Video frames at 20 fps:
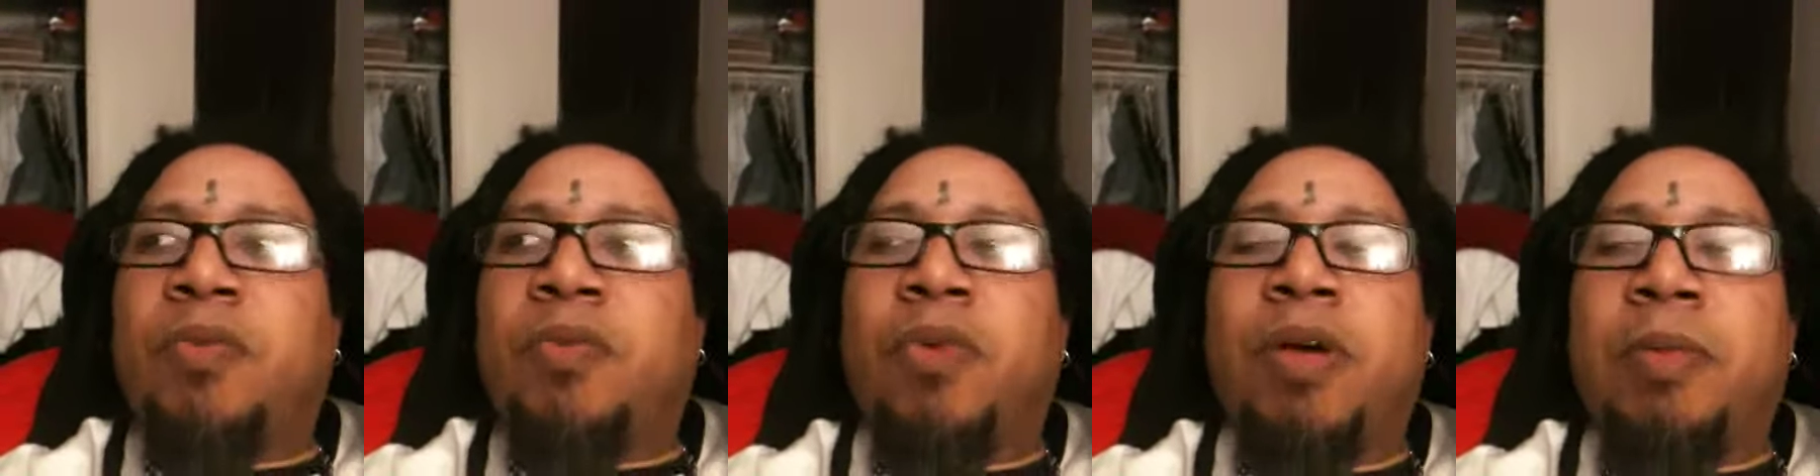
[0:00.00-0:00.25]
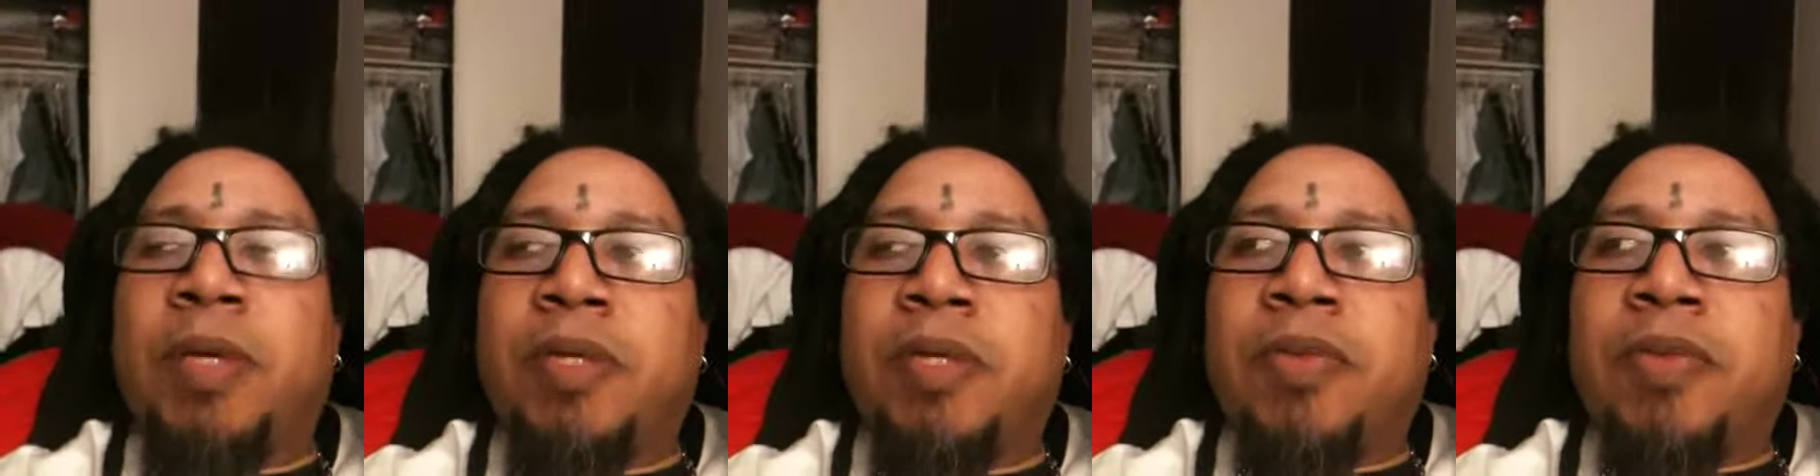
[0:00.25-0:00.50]

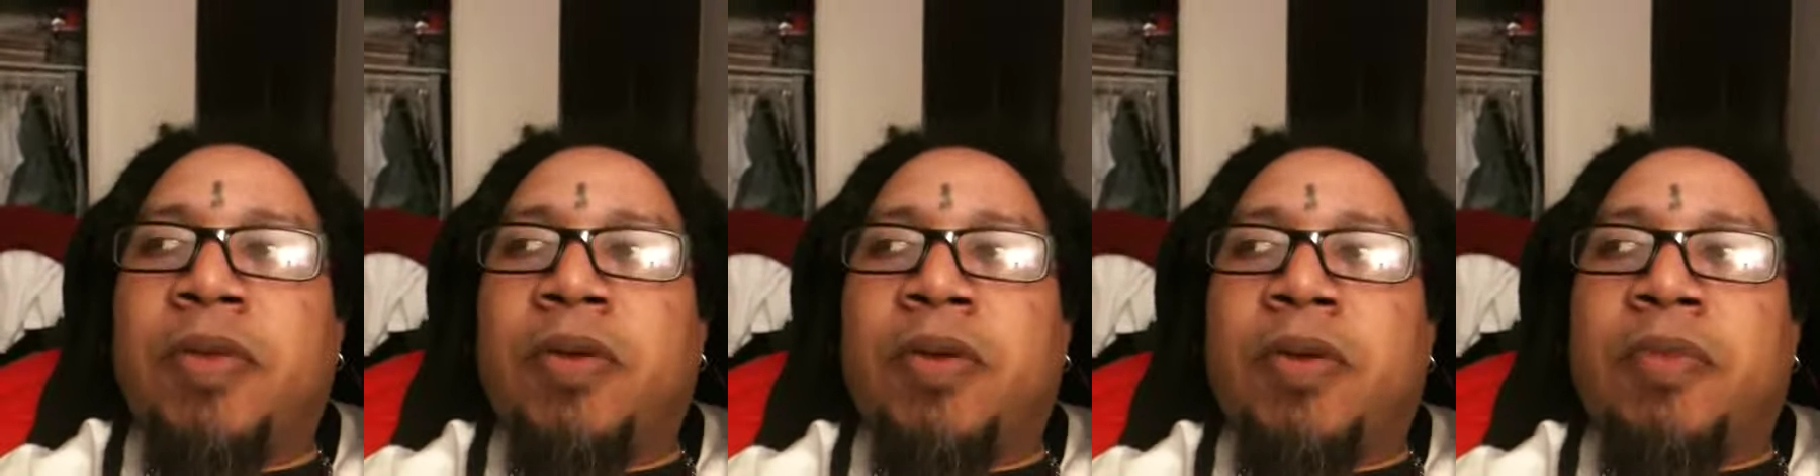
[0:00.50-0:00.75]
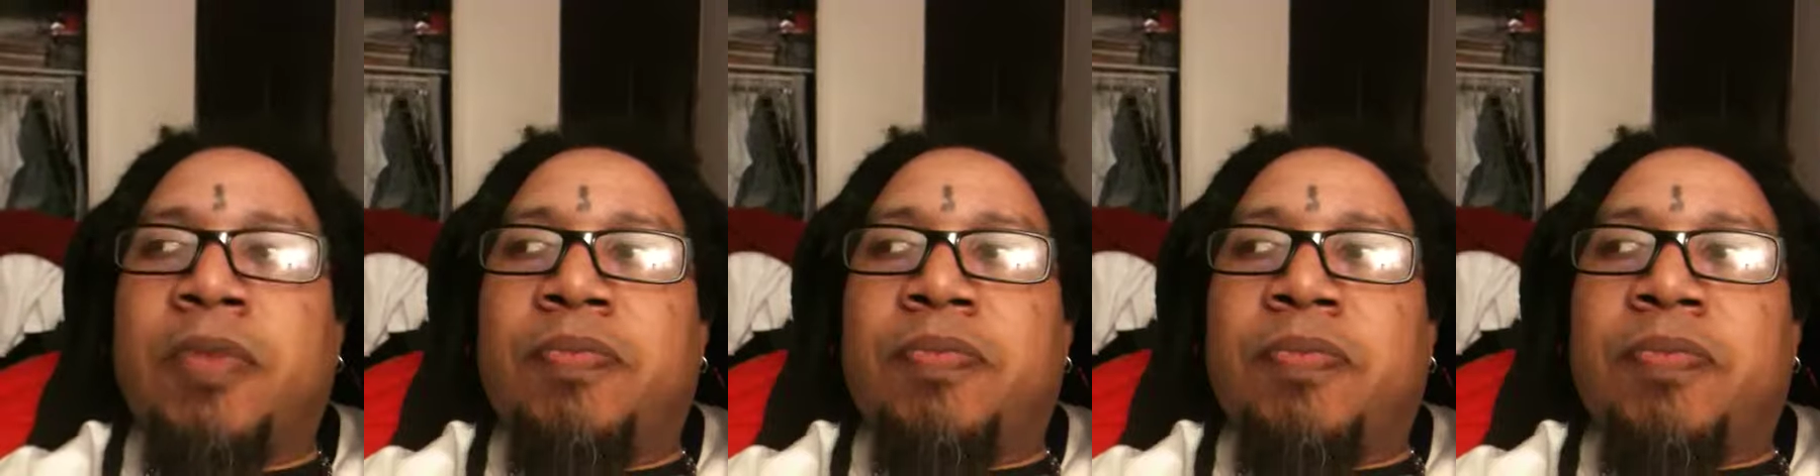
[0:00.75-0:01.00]
women,
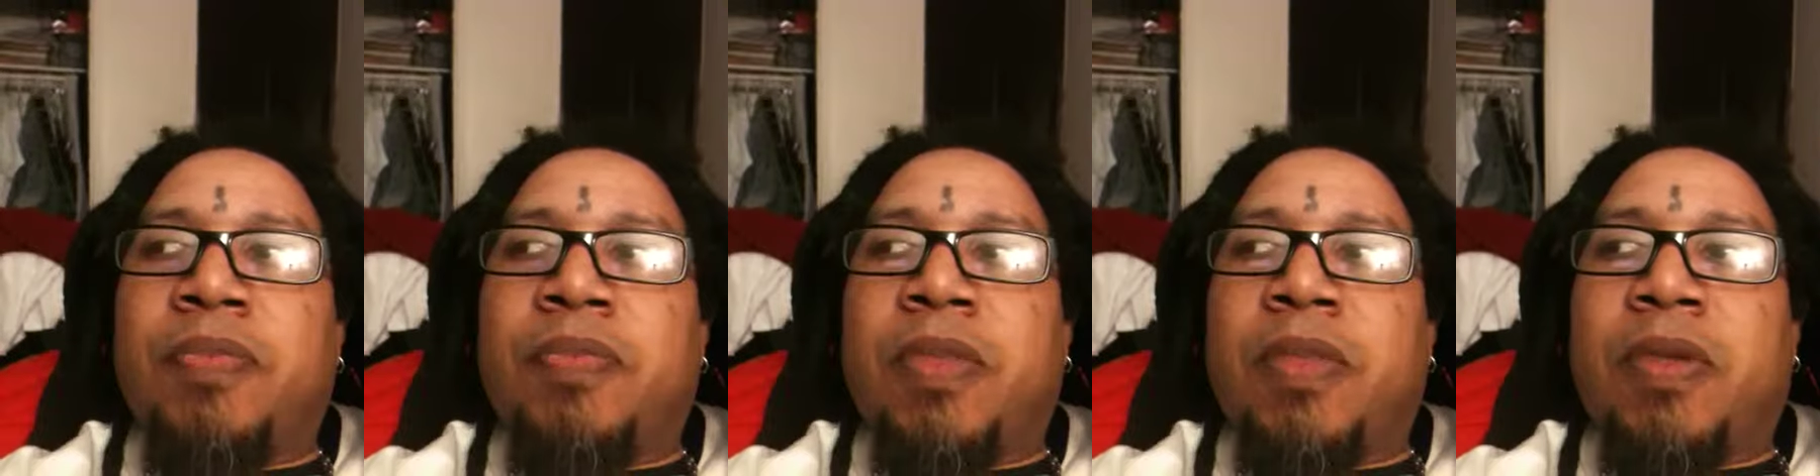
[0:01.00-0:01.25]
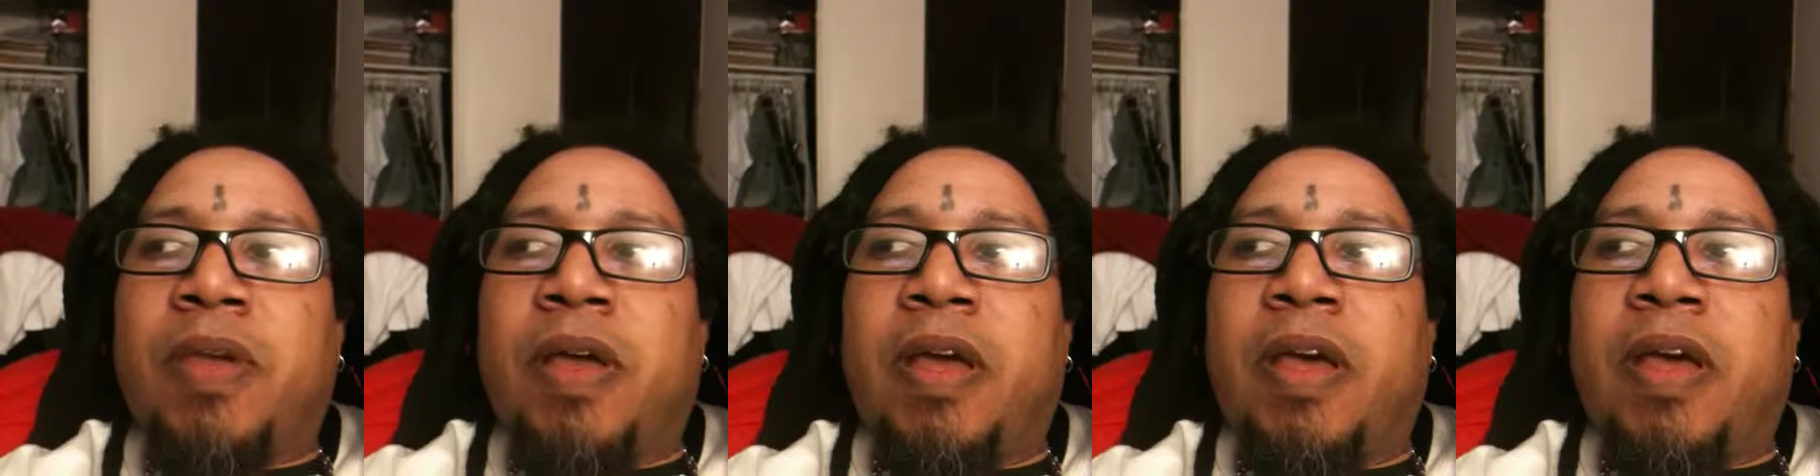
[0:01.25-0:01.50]

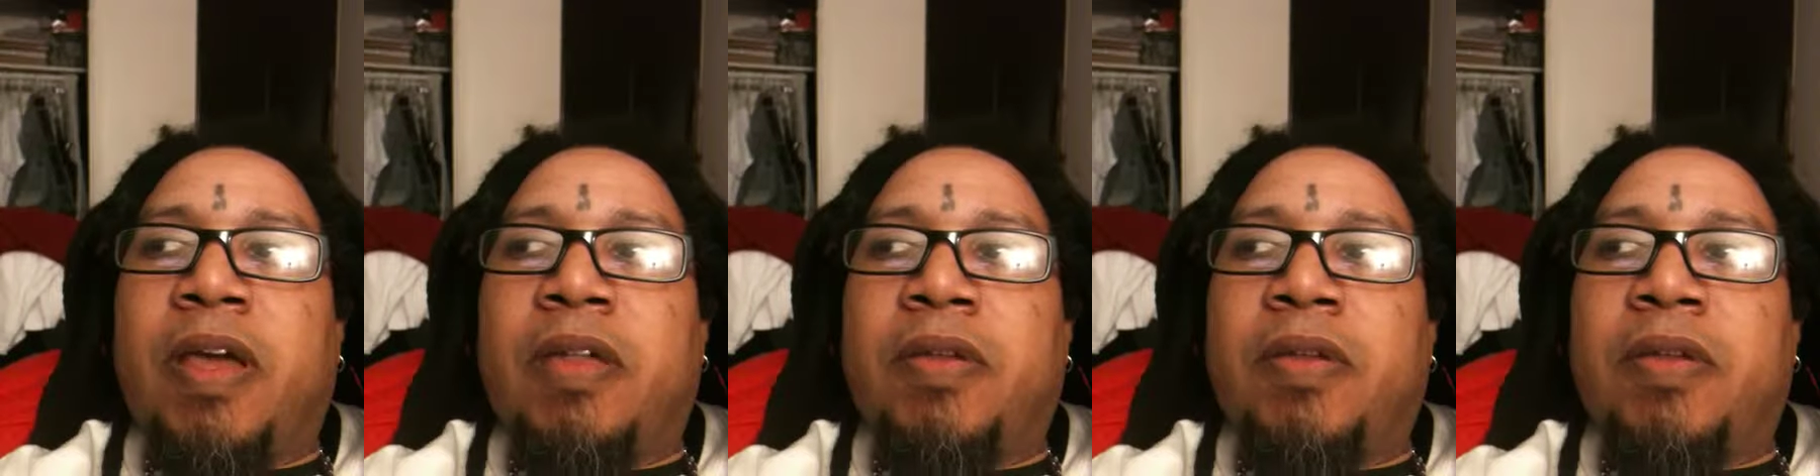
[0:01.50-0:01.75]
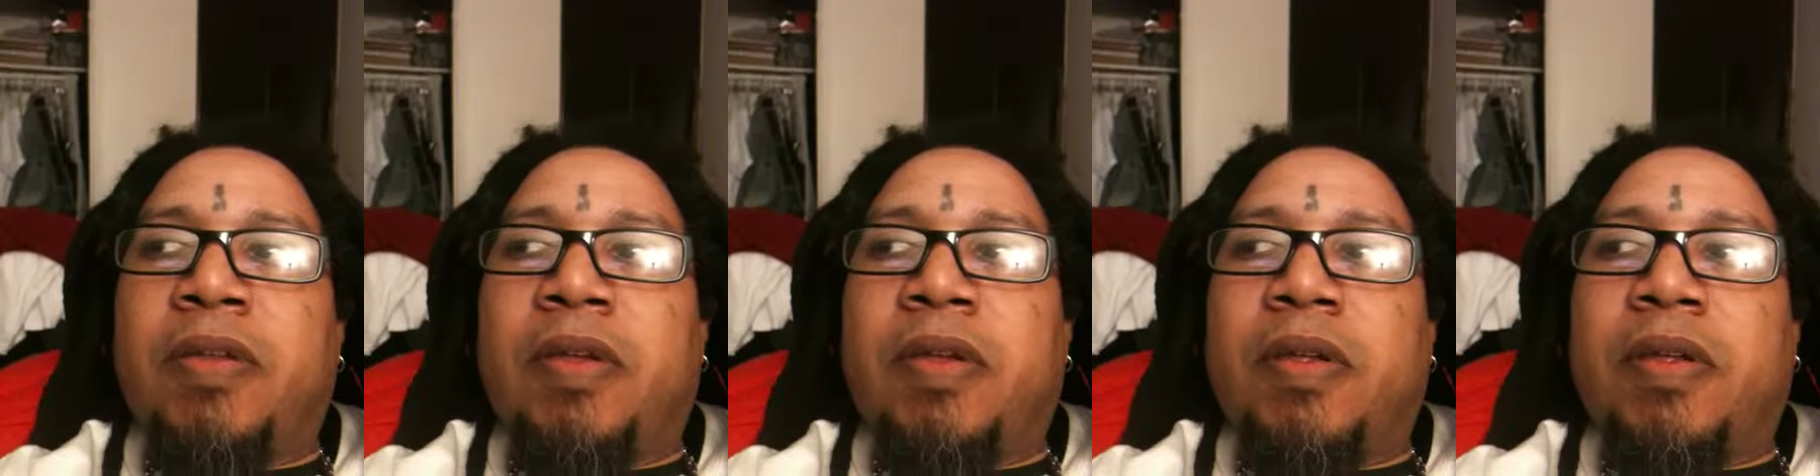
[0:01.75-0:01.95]
and